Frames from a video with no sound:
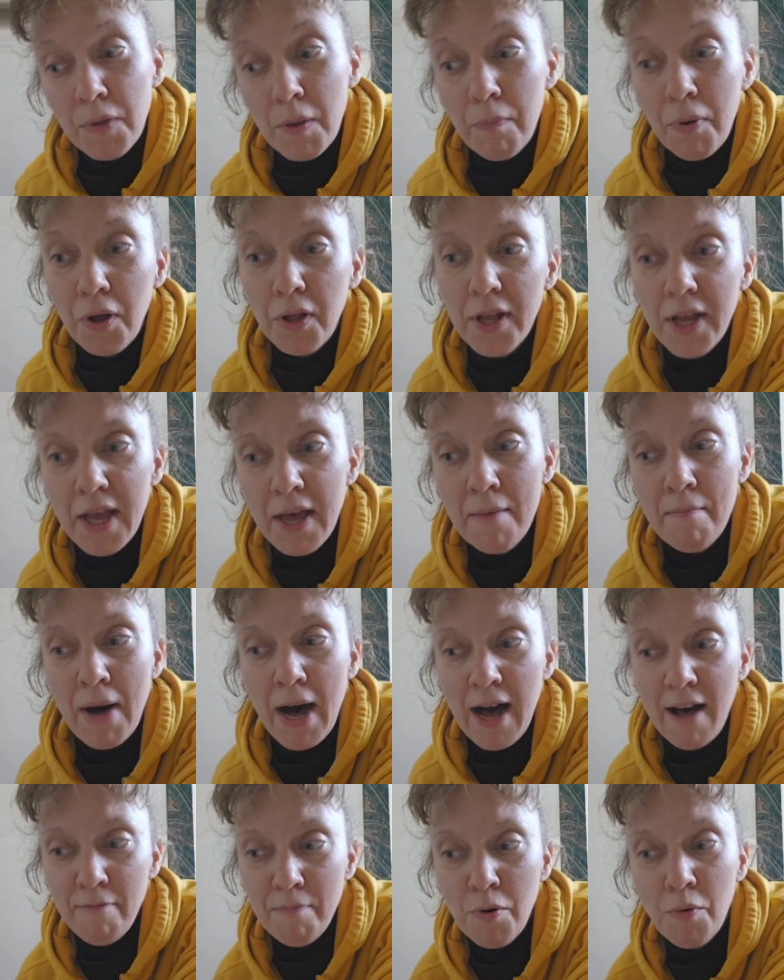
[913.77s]
pulling him
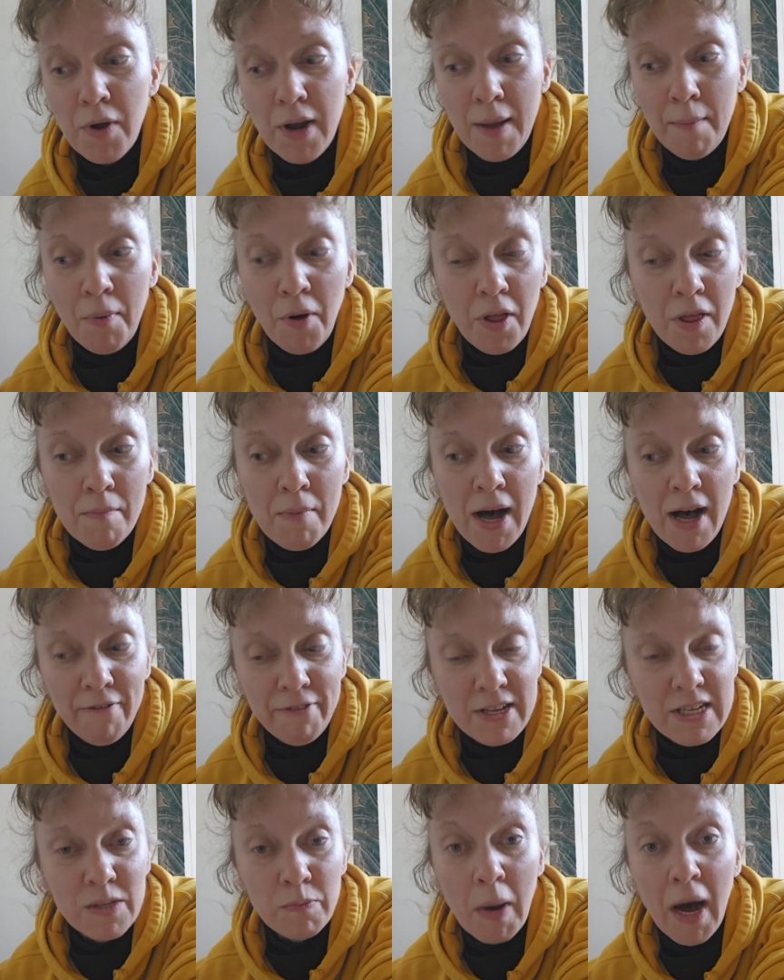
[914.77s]
off. But when I pull him off,
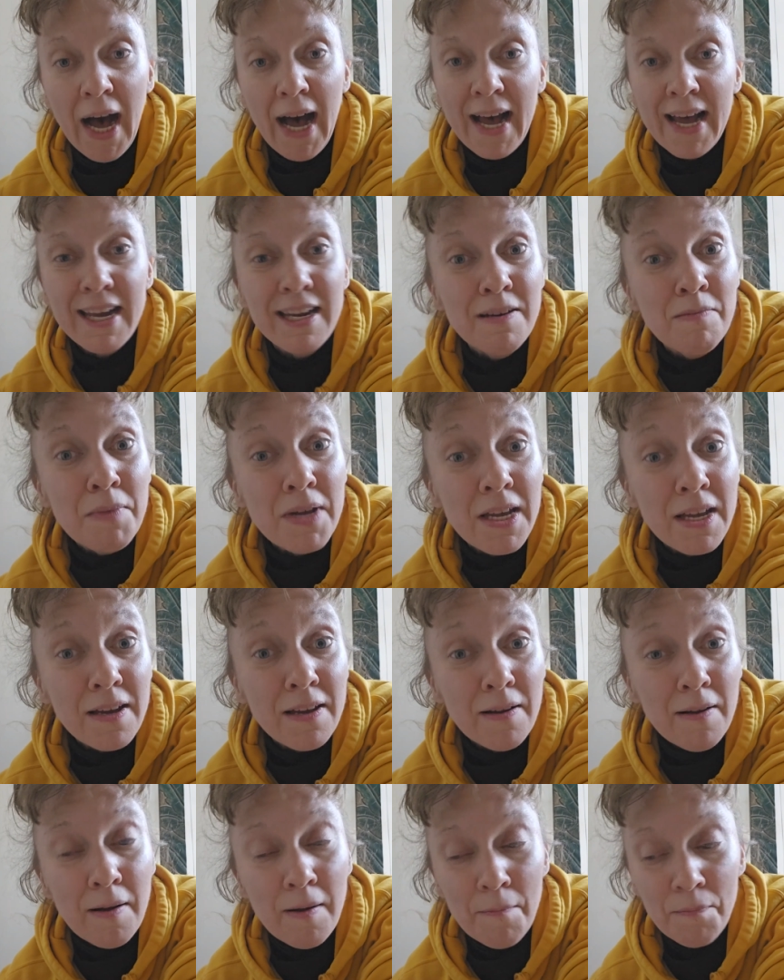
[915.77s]
he's behind me,
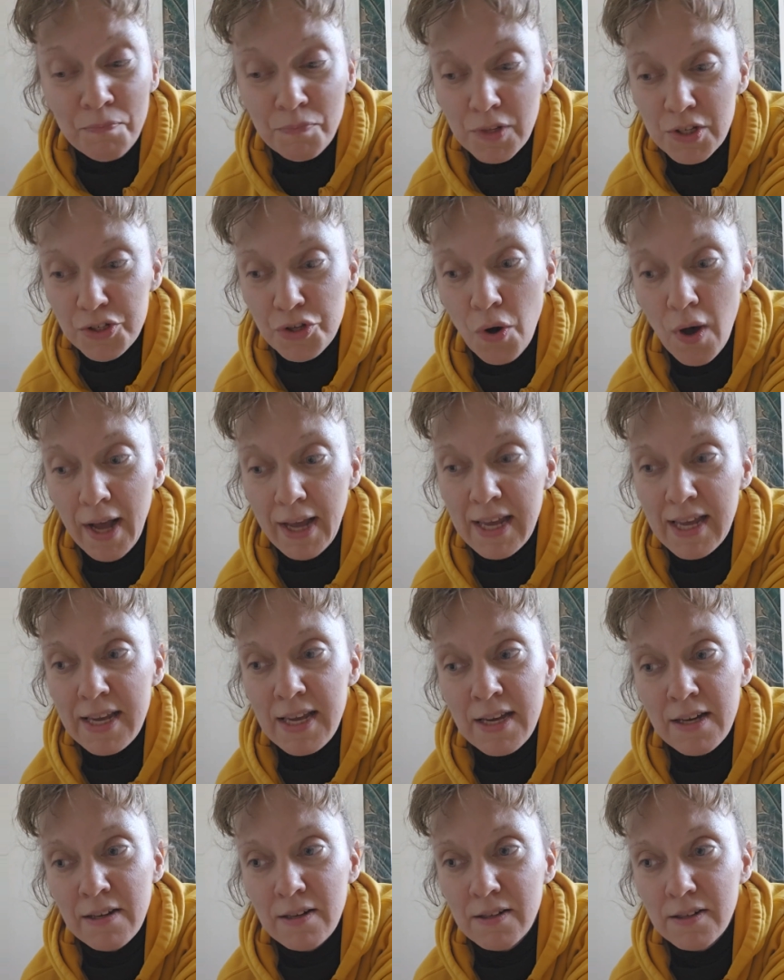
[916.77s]
so I
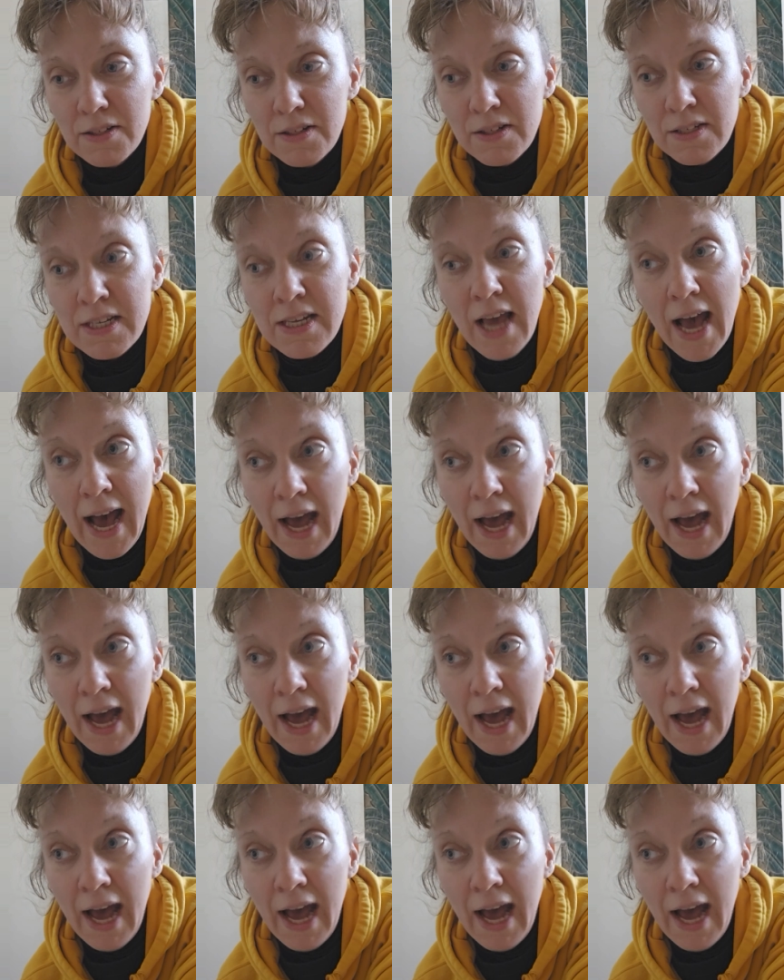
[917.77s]
can't see.